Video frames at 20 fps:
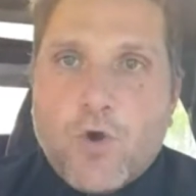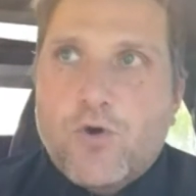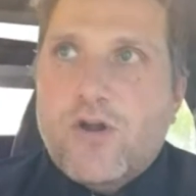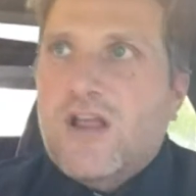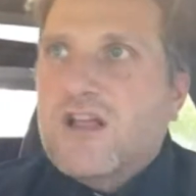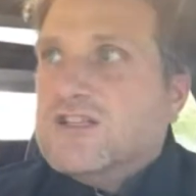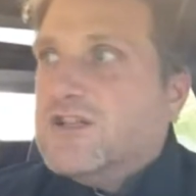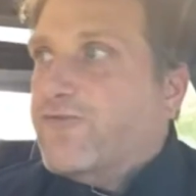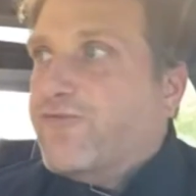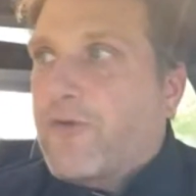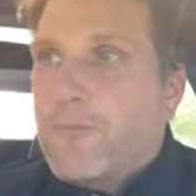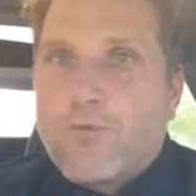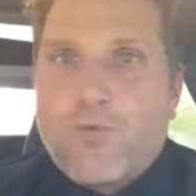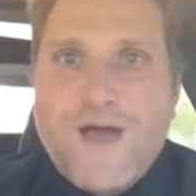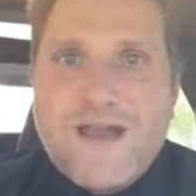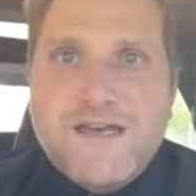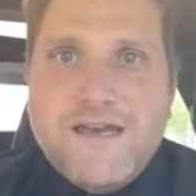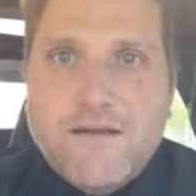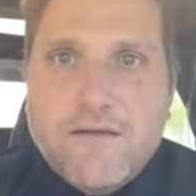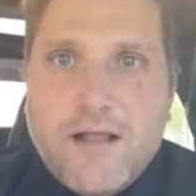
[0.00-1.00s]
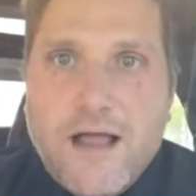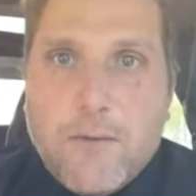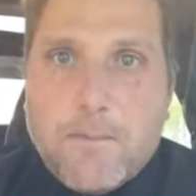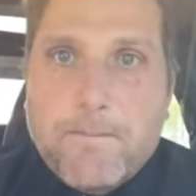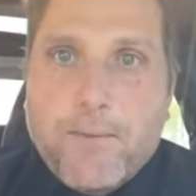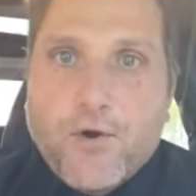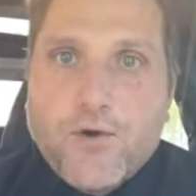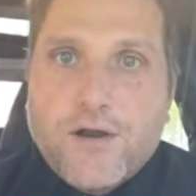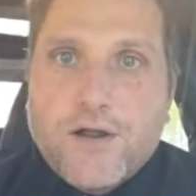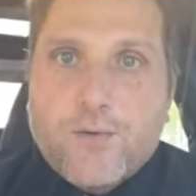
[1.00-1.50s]
or you guys are from Red Deer,
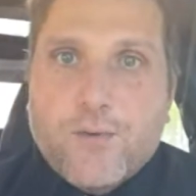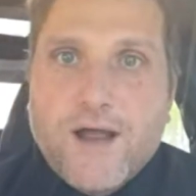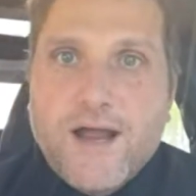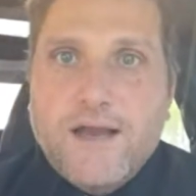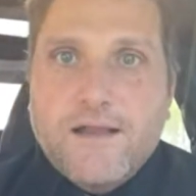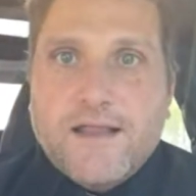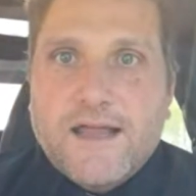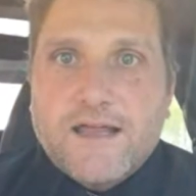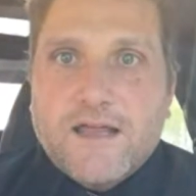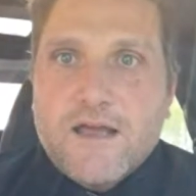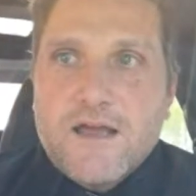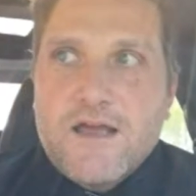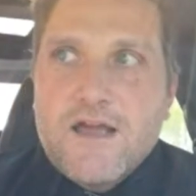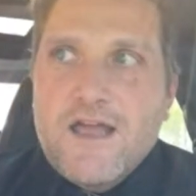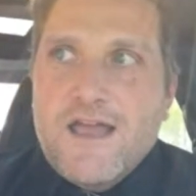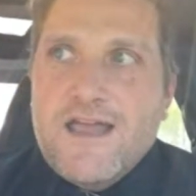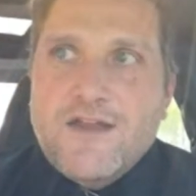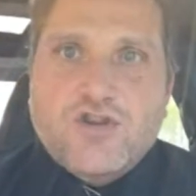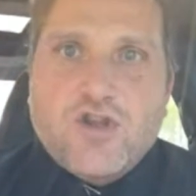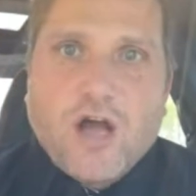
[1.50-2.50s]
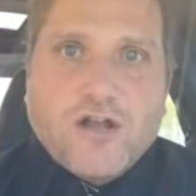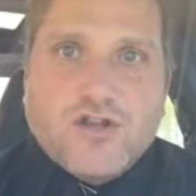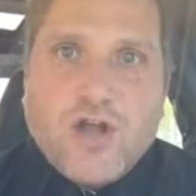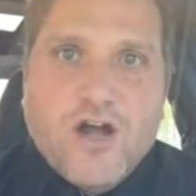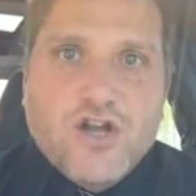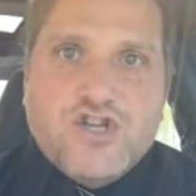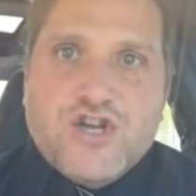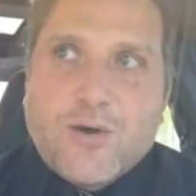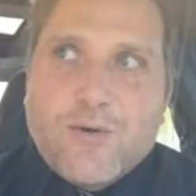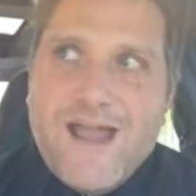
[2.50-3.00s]
Alberta, right? Like,
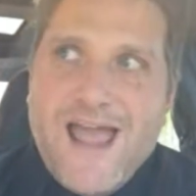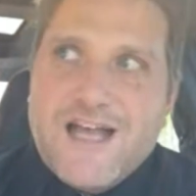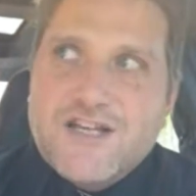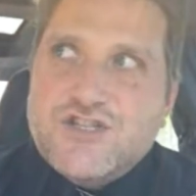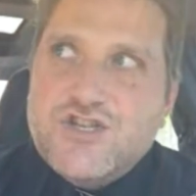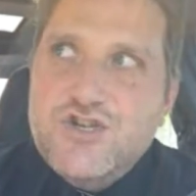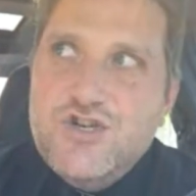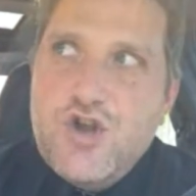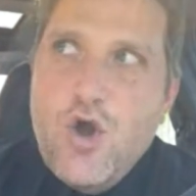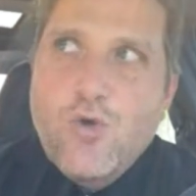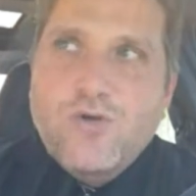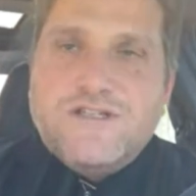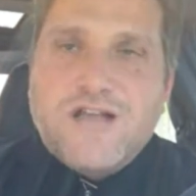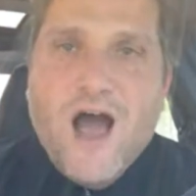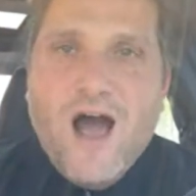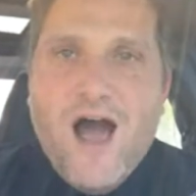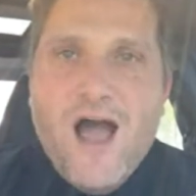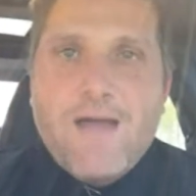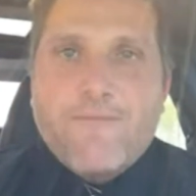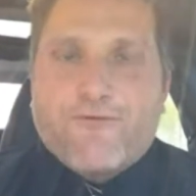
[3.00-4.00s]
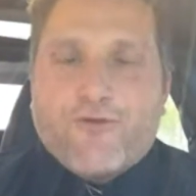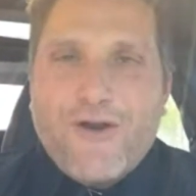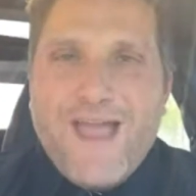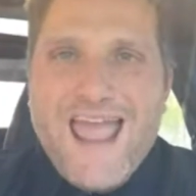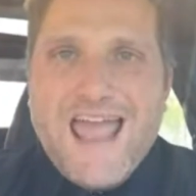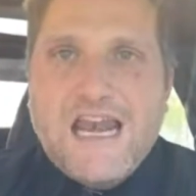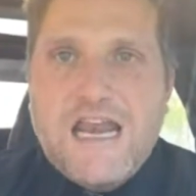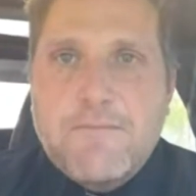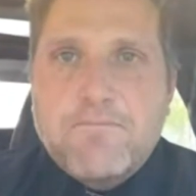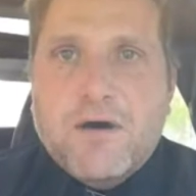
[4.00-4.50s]
Don Cherry has no time
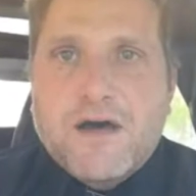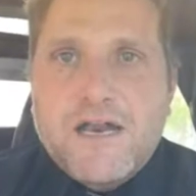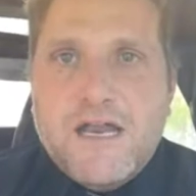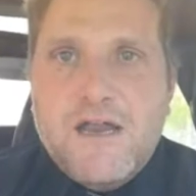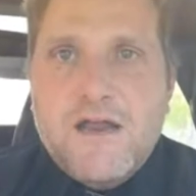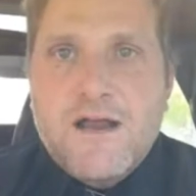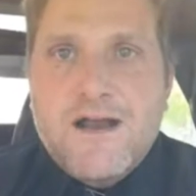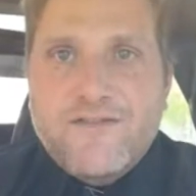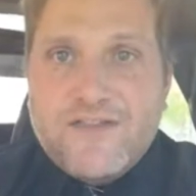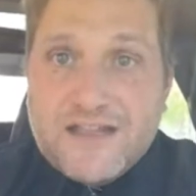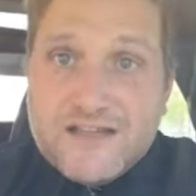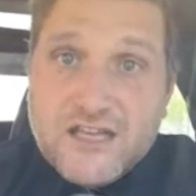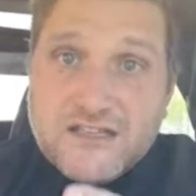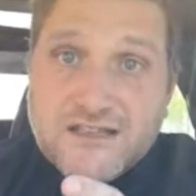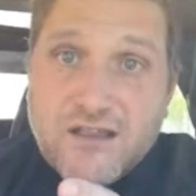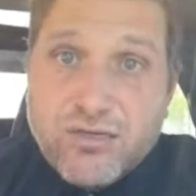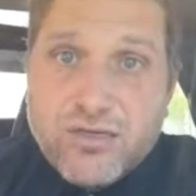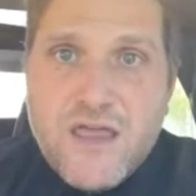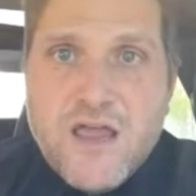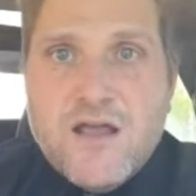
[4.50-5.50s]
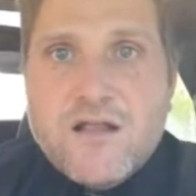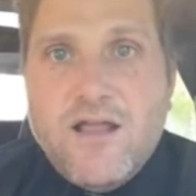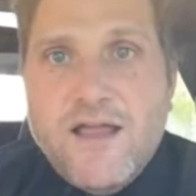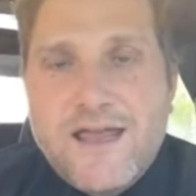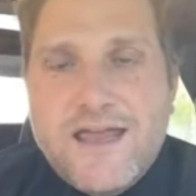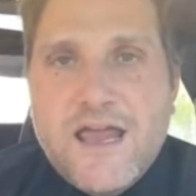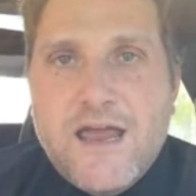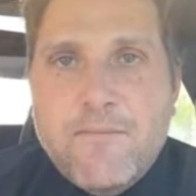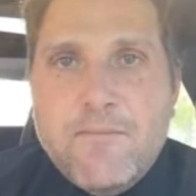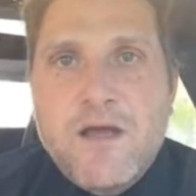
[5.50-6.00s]
for anybody that doesn't think
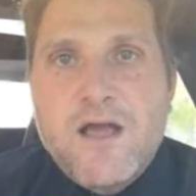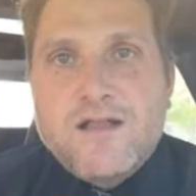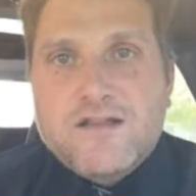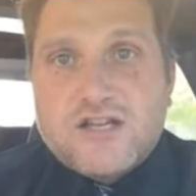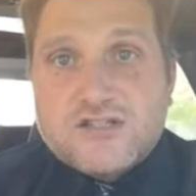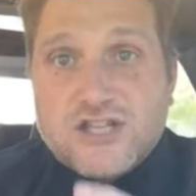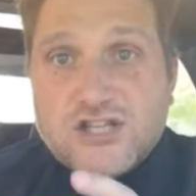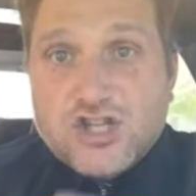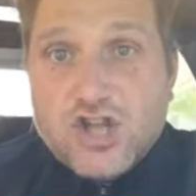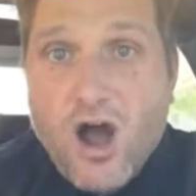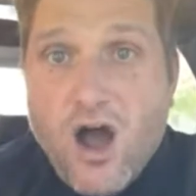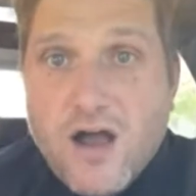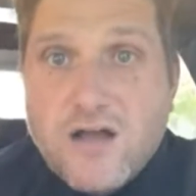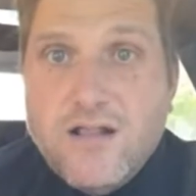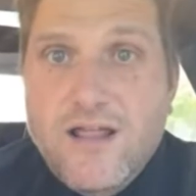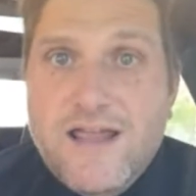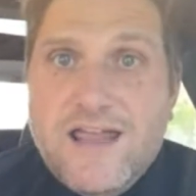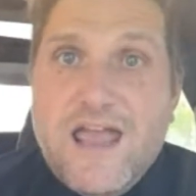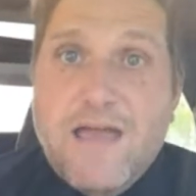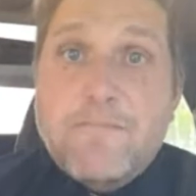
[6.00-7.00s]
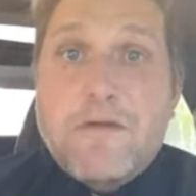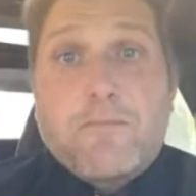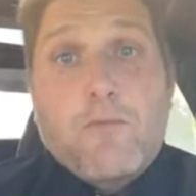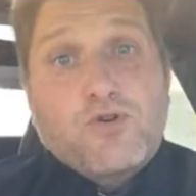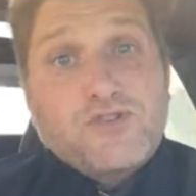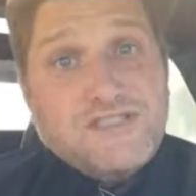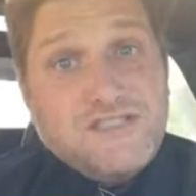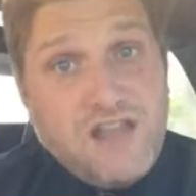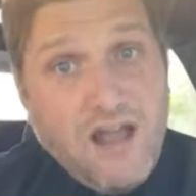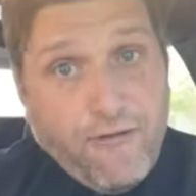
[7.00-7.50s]
like him, doesn't talk like him, and
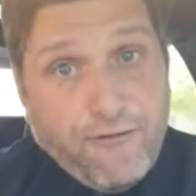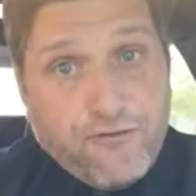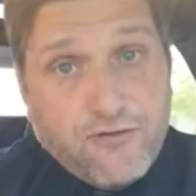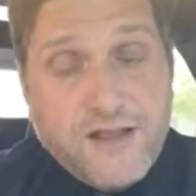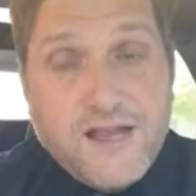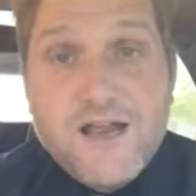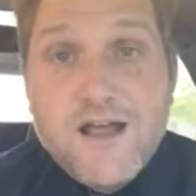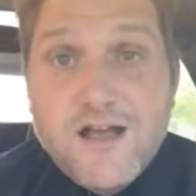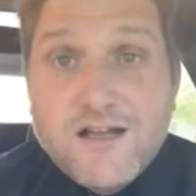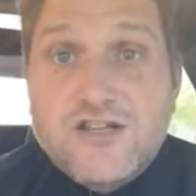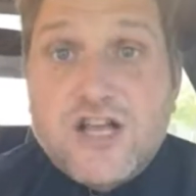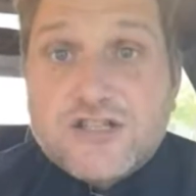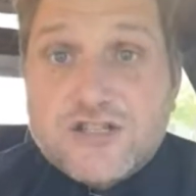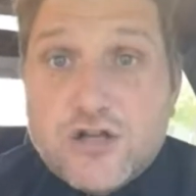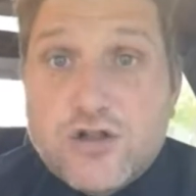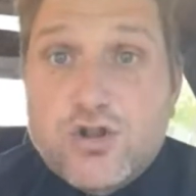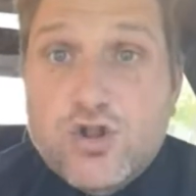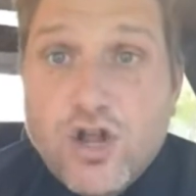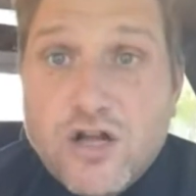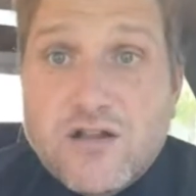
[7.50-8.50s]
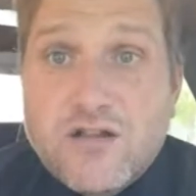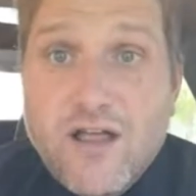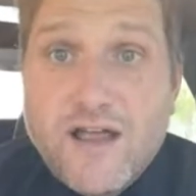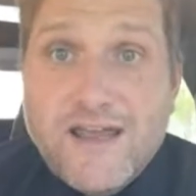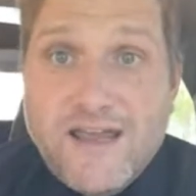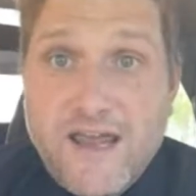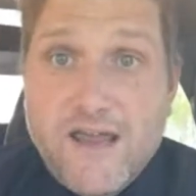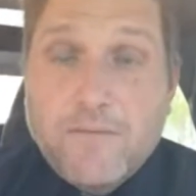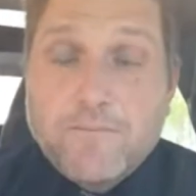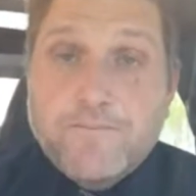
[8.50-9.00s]
most definitely doesn't look
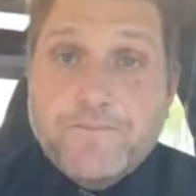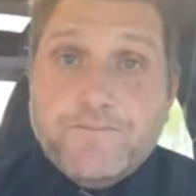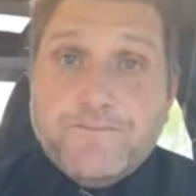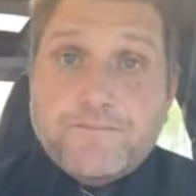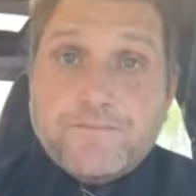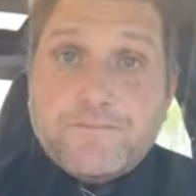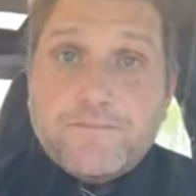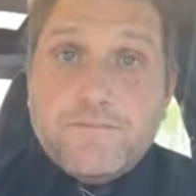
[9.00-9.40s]
like him.